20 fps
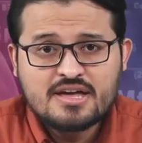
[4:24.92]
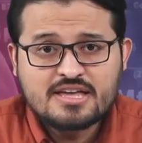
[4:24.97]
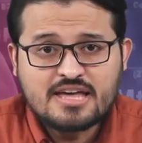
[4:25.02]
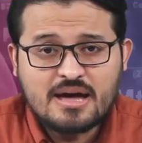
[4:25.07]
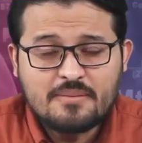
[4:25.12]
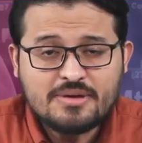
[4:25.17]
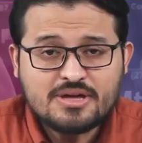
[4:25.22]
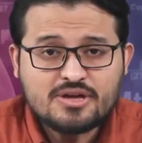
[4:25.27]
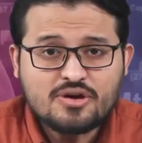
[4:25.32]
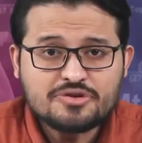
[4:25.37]

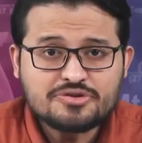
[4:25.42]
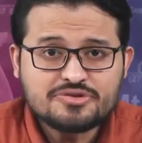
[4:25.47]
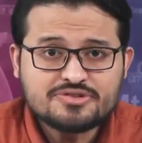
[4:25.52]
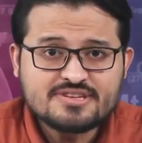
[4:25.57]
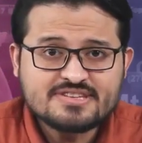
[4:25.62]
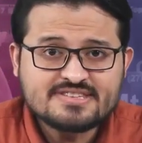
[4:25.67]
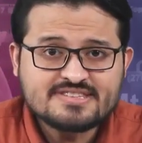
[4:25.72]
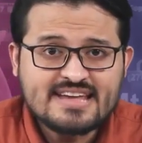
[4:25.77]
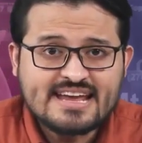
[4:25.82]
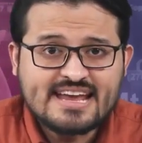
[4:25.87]
Coming on to
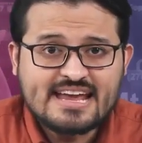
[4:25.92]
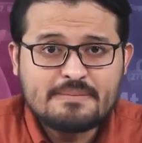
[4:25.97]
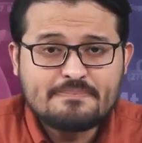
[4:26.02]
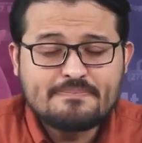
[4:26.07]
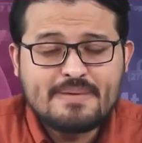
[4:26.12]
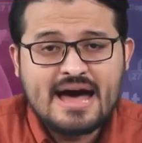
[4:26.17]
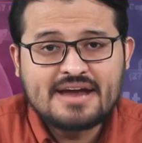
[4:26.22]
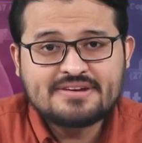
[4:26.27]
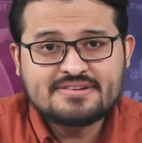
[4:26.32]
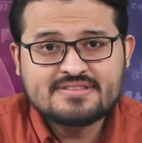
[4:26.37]
the
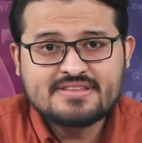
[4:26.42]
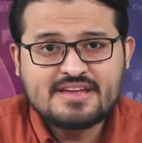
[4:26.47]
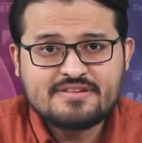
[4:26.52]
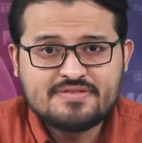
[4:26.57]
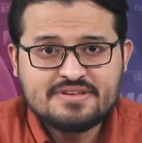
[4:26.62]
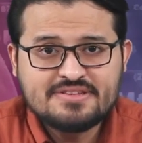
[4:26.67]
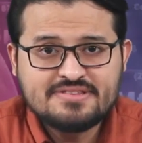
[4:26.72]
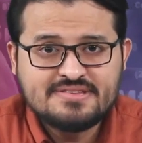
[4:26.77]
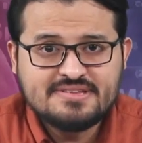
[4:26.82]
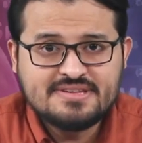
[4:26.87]
second pattern
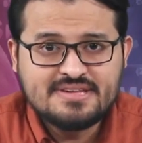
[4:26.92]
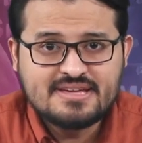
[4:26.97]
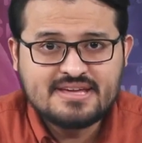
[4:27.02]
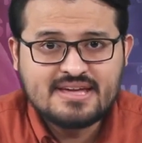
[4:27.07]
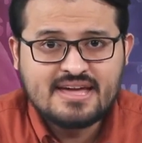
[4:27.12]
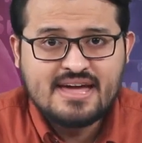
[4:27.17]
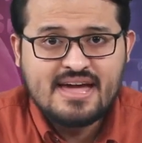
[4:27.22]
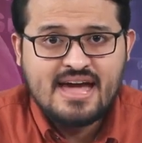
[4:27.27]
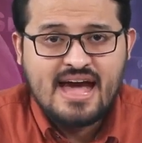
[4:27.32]
that we see,